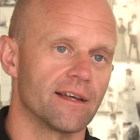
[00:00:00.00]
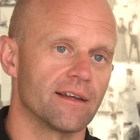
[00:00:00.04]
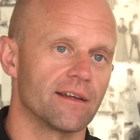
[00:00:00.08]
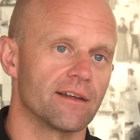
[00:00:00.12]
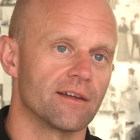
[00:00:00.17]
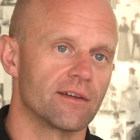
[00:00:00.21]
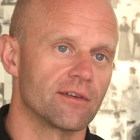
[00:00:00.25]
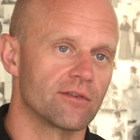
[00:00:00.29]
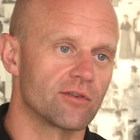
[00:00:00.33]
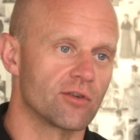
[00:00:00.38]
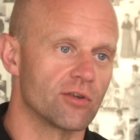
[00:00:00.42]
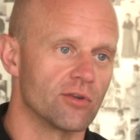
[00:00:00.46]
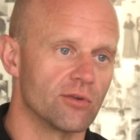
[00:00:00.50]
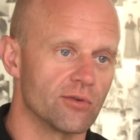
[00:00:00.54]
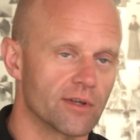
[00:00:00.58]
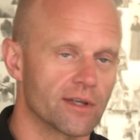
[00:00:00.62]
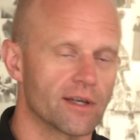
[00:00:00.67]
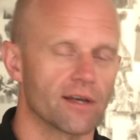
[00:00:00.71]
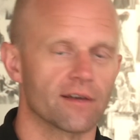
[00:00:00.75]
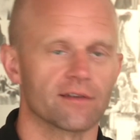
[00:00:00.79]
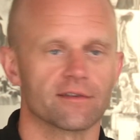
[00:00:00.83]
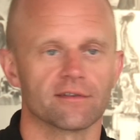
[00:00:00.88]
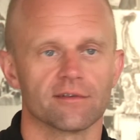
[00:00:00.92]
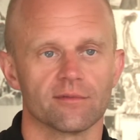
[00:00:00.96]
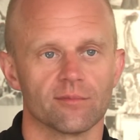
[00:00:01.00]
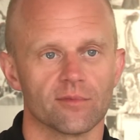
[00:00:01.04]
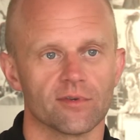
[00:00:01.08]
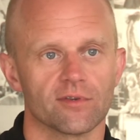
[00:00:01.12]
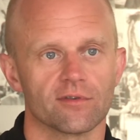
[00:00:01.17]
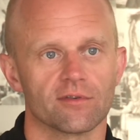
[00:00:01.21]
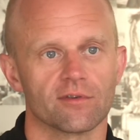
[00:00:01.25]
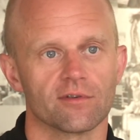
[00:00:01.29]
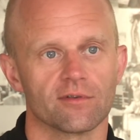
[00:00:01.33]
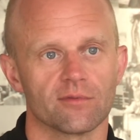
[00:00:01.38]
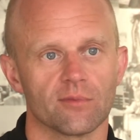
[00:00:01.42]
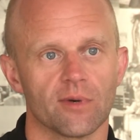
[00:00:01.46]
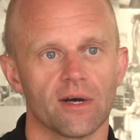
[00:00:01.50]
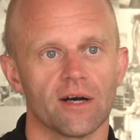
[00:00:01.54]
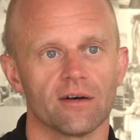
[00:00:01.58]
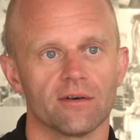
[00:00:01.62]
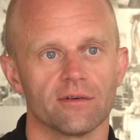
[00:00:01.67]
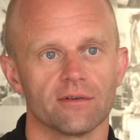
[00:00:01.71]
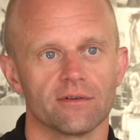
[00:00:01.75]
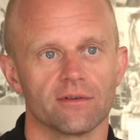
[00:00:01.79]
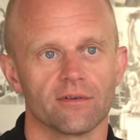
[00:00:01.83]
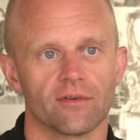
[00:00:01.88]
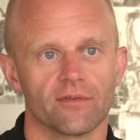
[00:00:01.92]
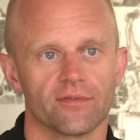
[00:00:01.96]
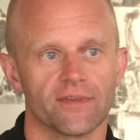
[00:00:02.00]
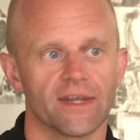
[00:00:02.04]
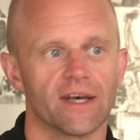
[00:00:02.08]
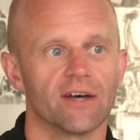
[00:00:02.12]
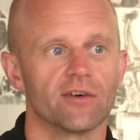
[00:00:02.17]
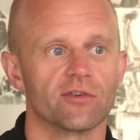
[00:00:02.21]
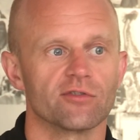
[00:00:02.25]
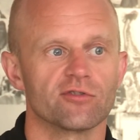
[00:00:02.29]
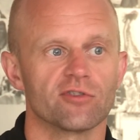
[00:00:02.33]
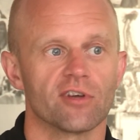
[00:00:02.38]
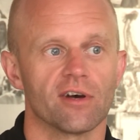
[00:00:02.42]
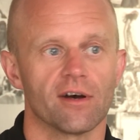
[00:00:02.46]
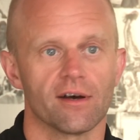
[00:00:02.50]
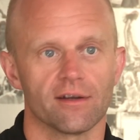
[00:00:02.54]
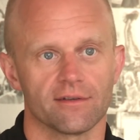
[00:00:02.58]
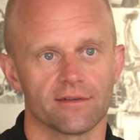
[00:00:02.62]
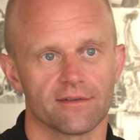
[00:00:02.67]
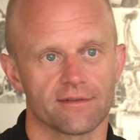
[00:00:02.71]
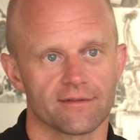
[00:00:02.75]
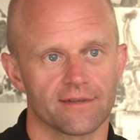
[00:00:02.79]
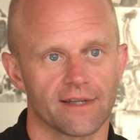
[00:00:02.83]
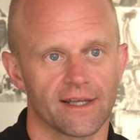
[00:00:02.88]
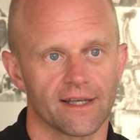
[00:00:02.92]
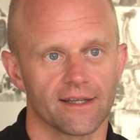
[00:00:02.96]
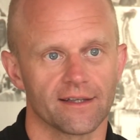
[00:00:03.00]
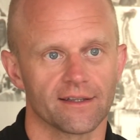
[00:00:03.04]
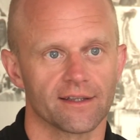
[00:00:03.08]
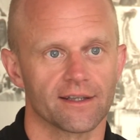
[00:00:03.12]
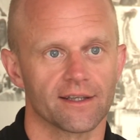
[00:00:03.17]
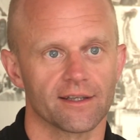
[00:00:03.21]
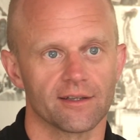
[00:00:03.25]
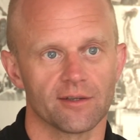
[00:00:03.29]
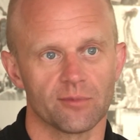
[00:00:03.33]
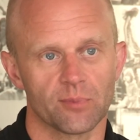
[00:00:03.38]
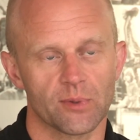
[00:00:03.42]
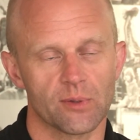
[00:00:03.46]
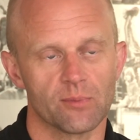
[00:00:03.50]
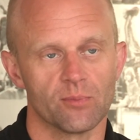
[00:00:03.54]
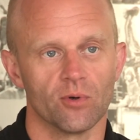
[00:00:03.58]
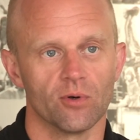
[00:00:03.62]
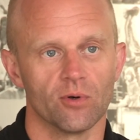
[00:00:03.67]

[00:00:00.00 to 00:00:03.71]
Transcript: it to the customers as well. They'll start understanding it a bit